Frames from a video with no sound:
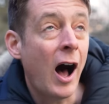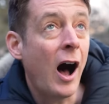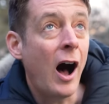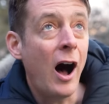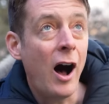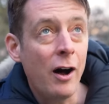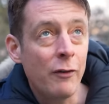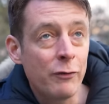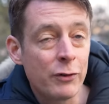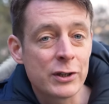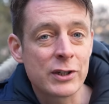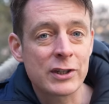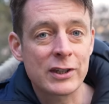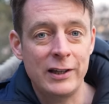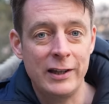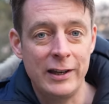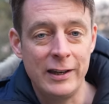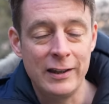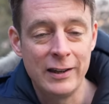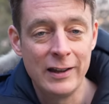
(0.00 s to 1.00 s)

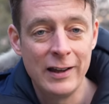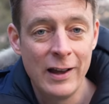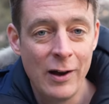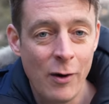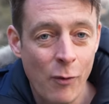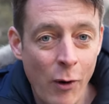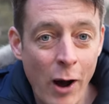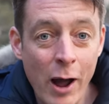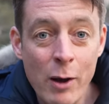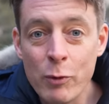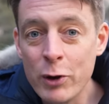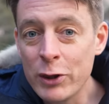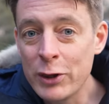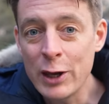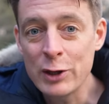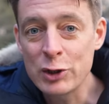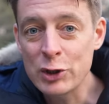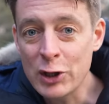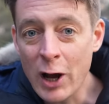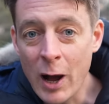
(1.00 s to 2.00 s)
Obviously, why would they
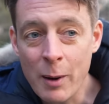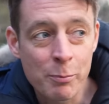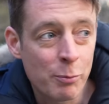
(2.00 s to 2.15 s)
stop?